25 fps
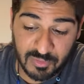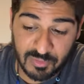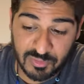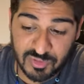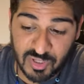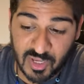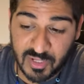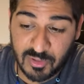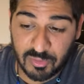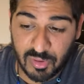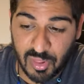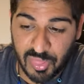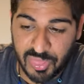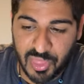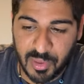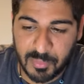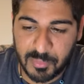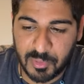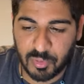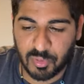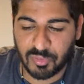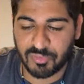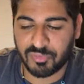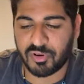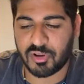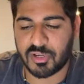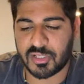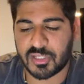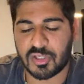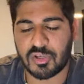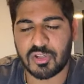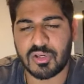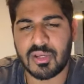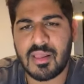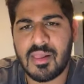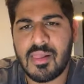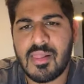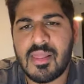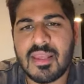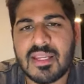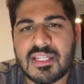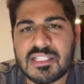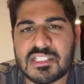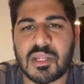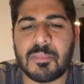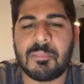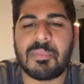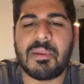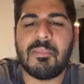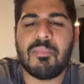title and thumbnail were very good.
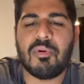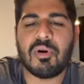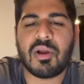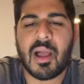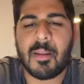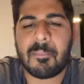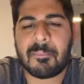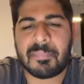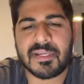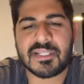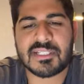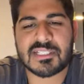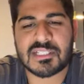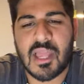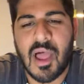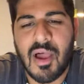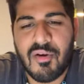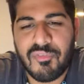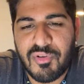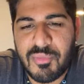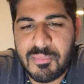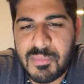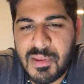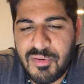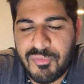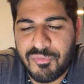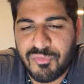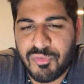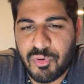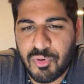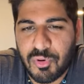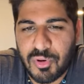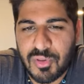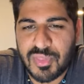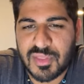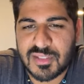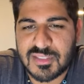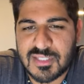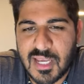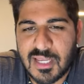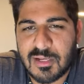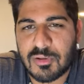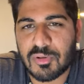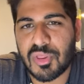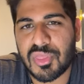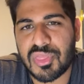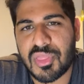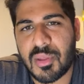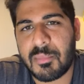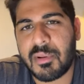Some people got pissed off at me for the
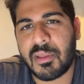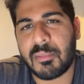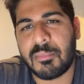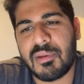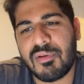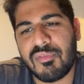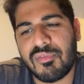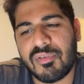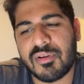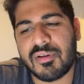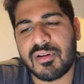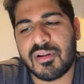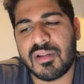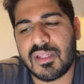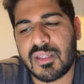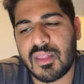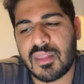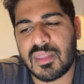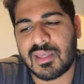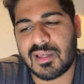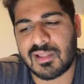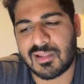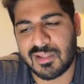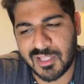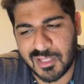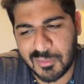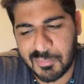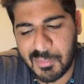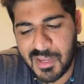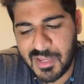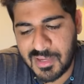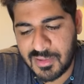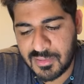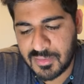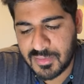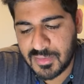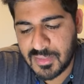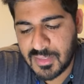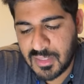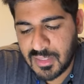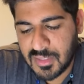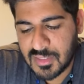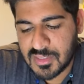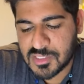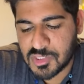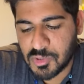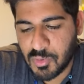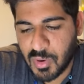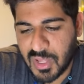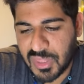title and thumbnail being very clickbait.
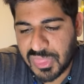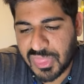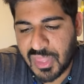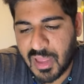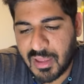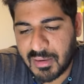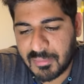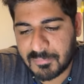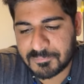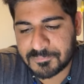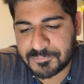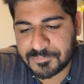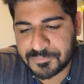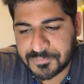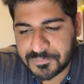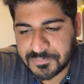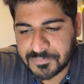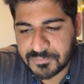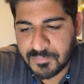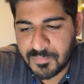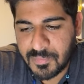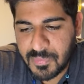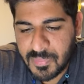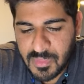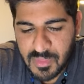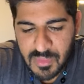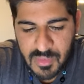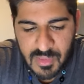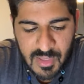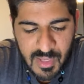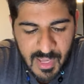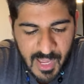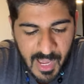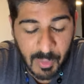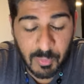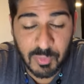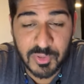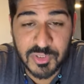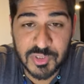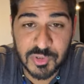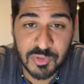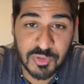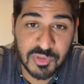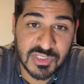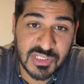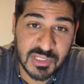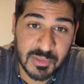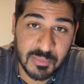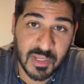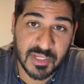So I thought I would do
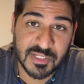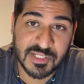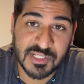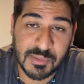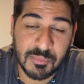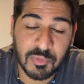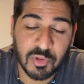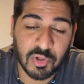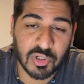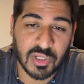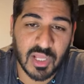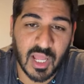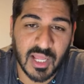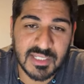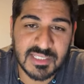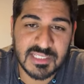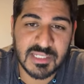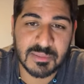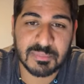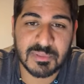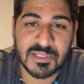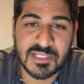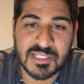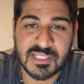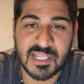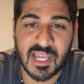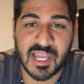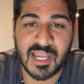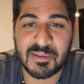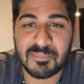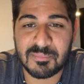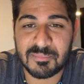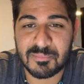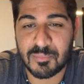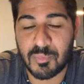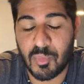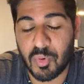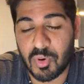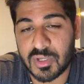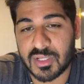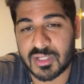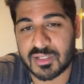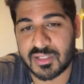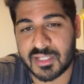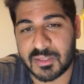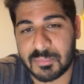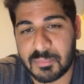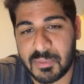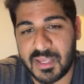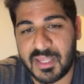a similar concept this time, more
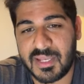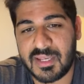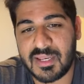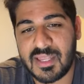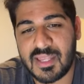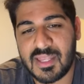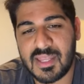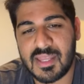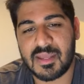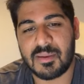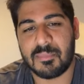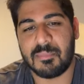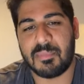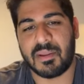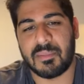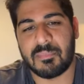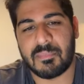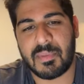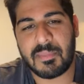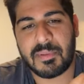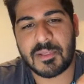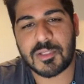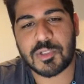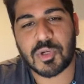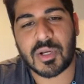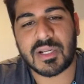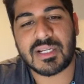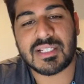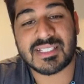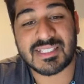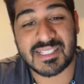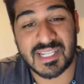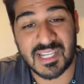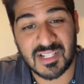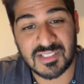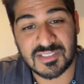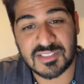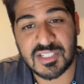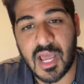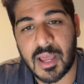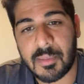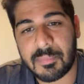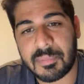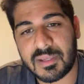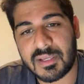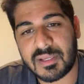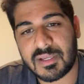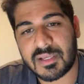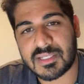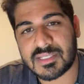clickbait, but maybe try to stay on
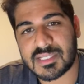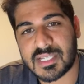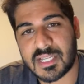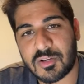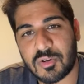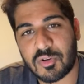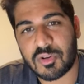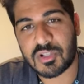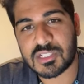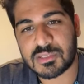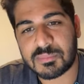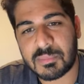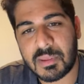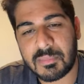topic, because I noticed